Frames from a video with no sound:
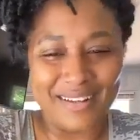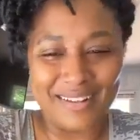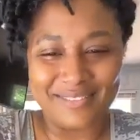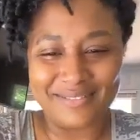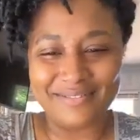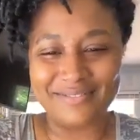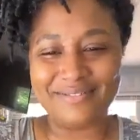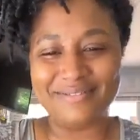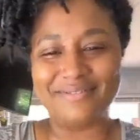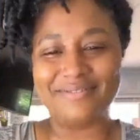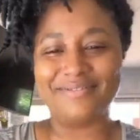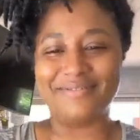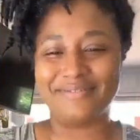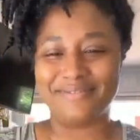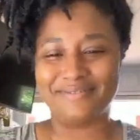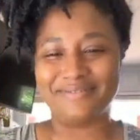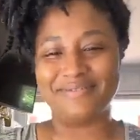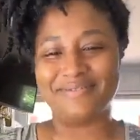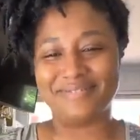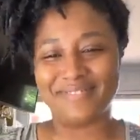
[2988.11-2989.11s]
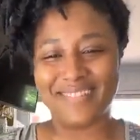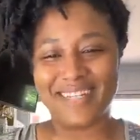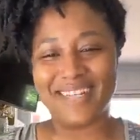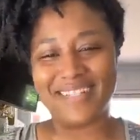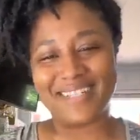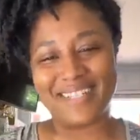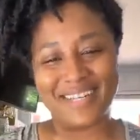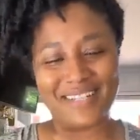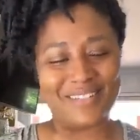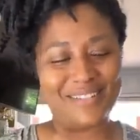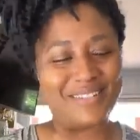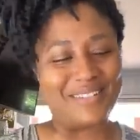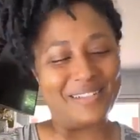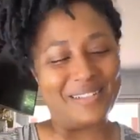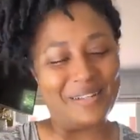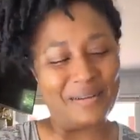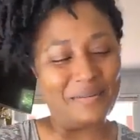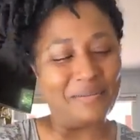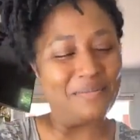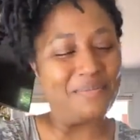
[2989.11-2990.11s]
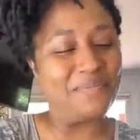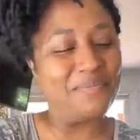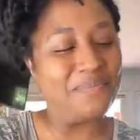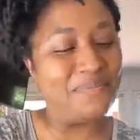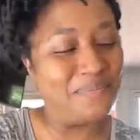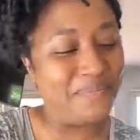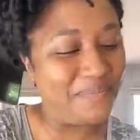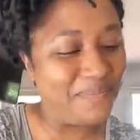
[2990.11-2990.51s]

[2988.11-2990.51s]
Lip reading: night. That's how you sleep.